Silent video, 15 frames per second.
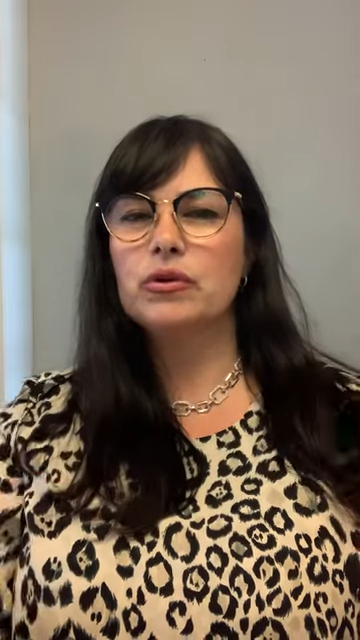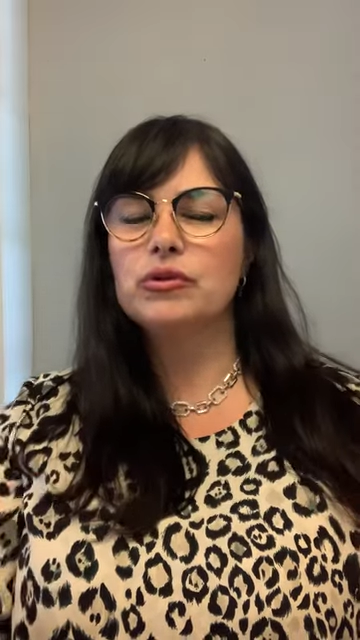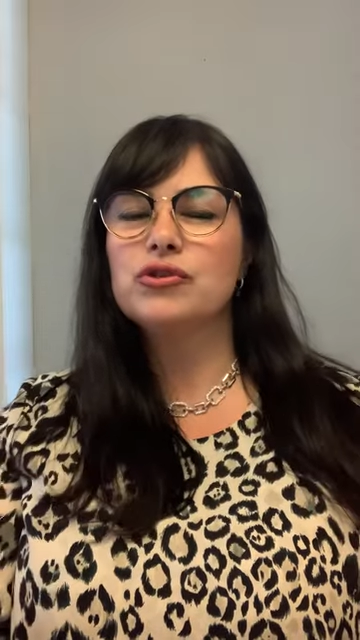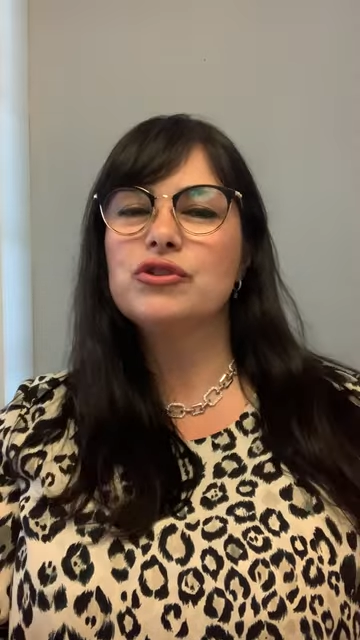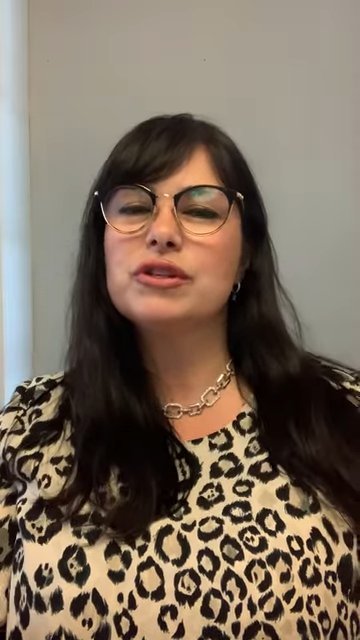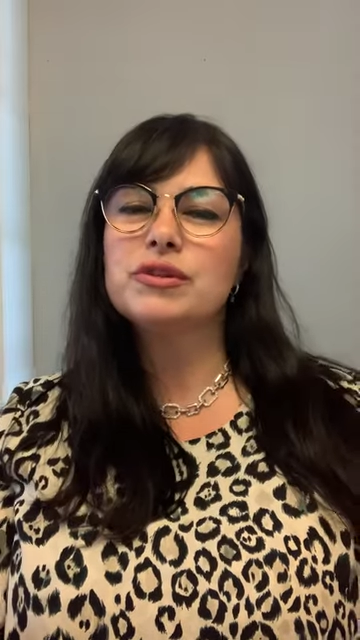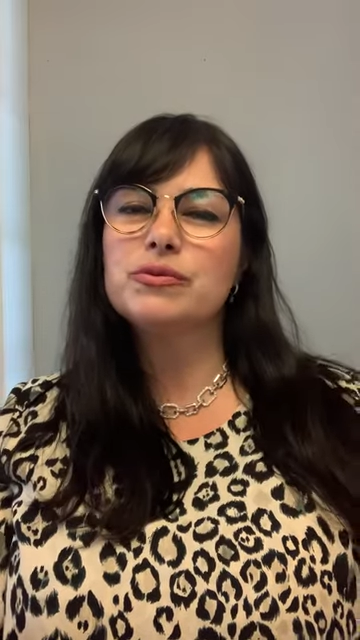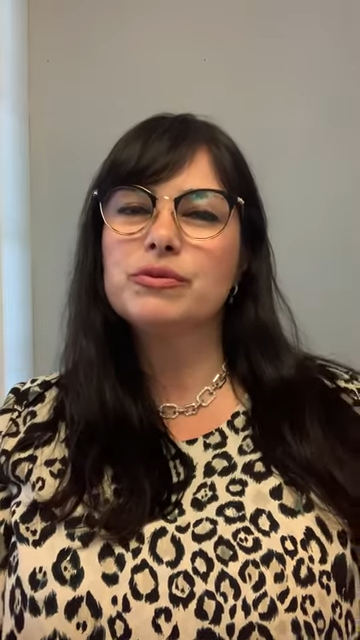
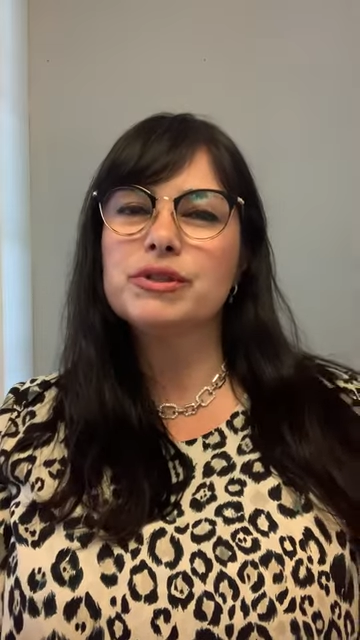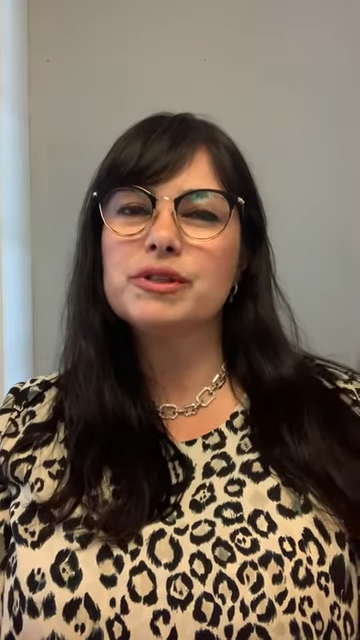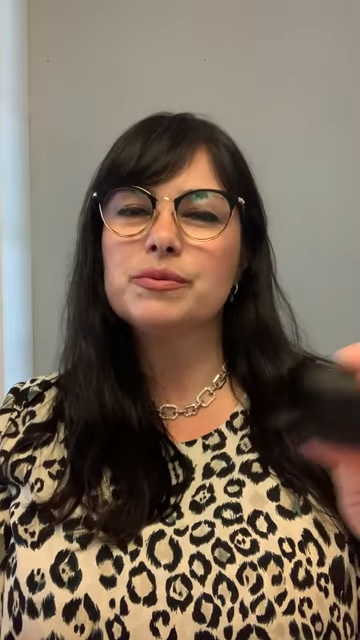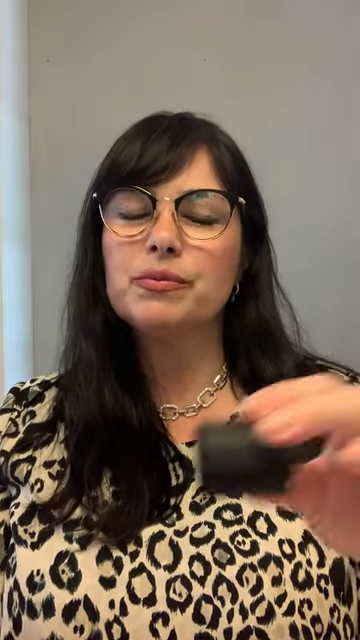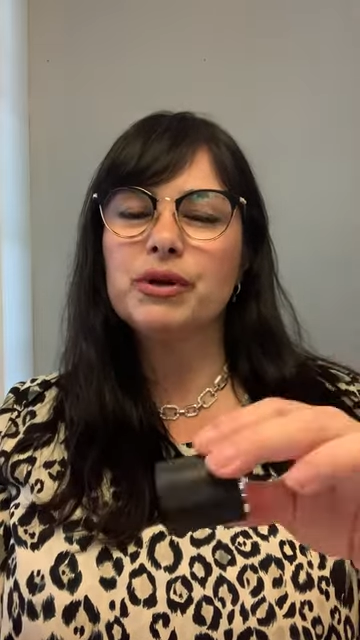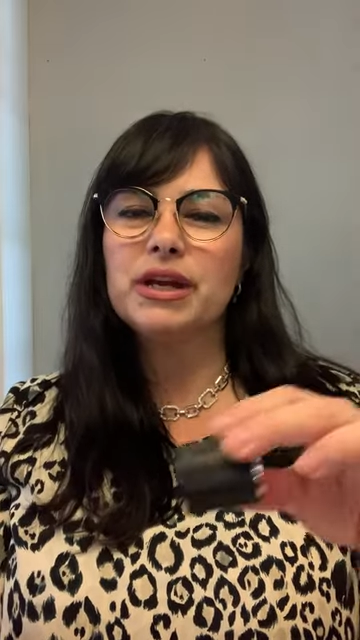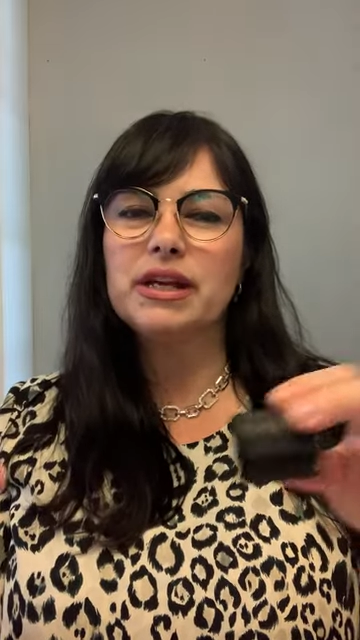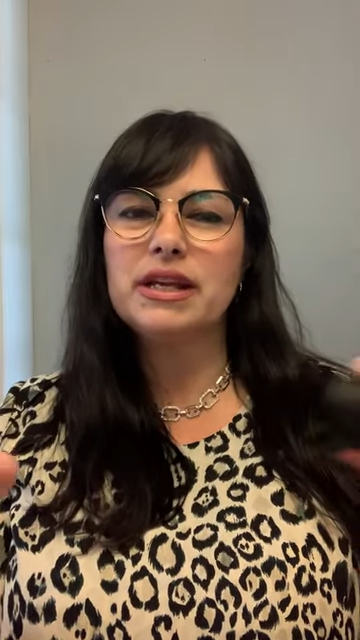Just one
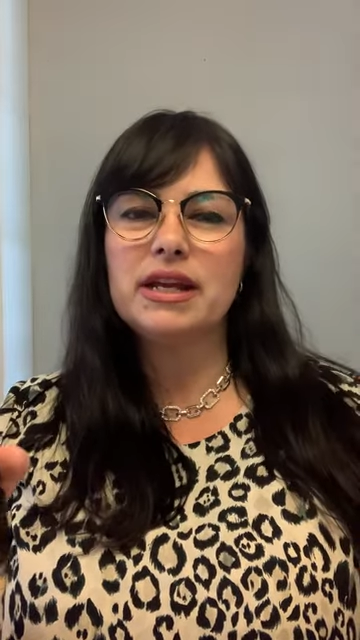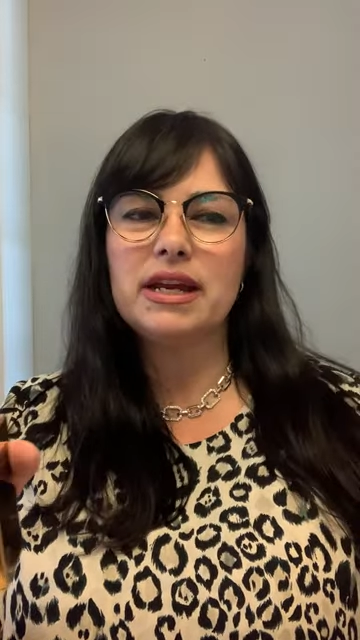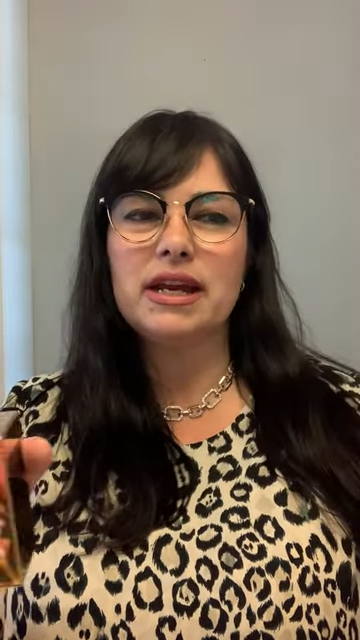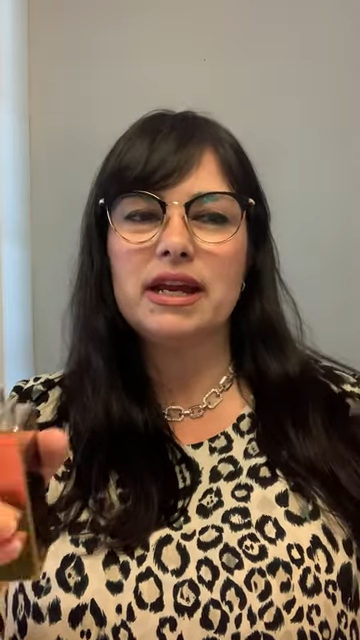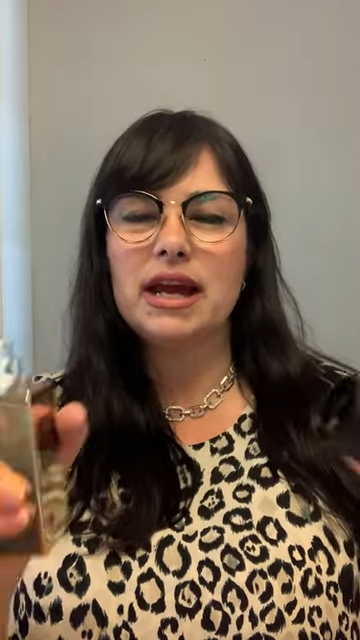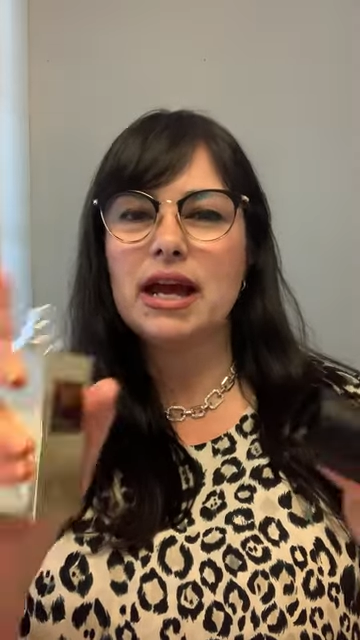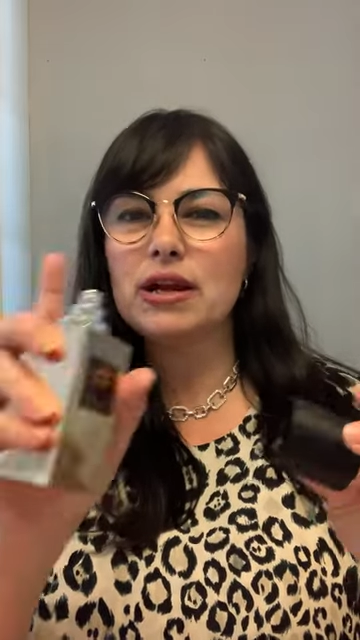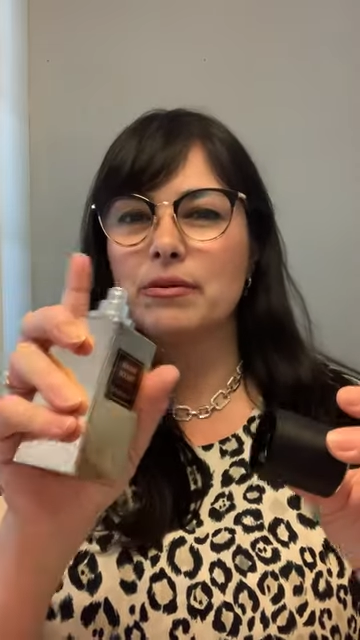spray.
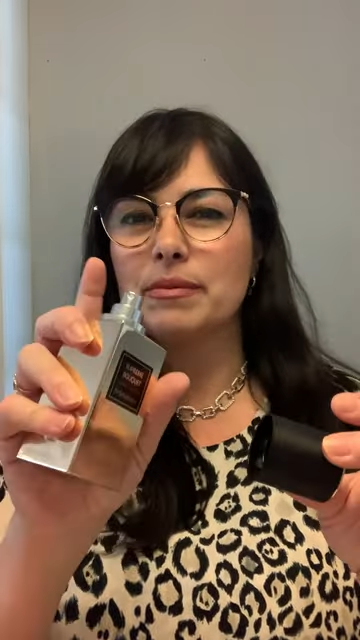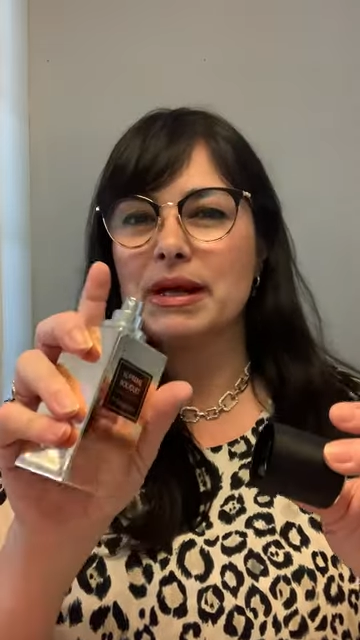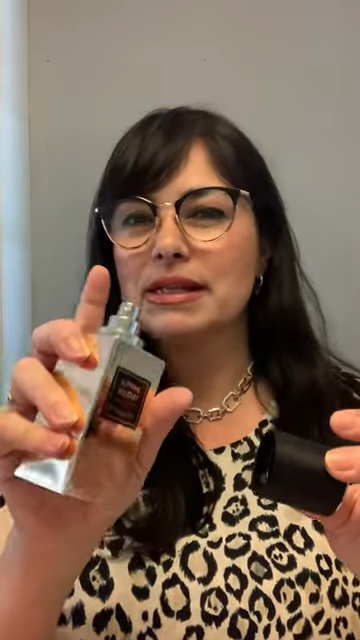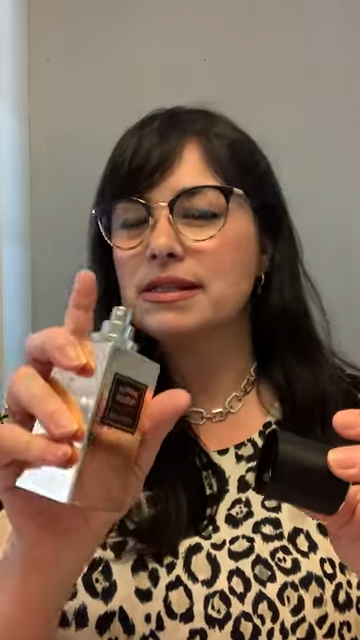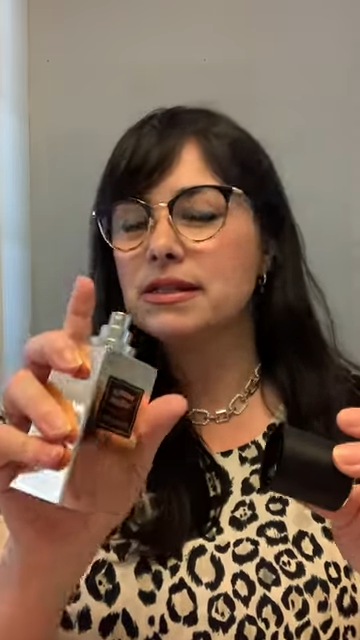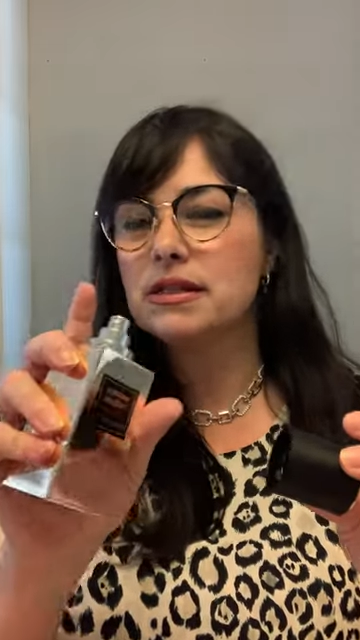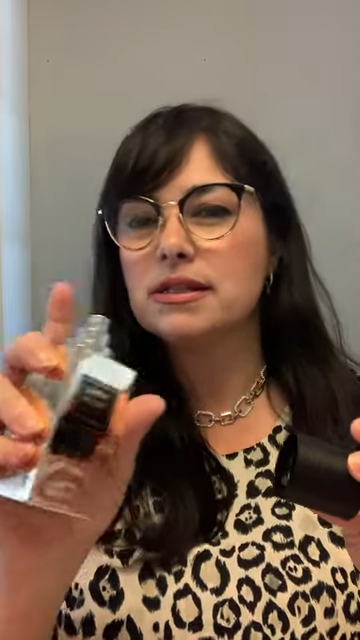The atomizer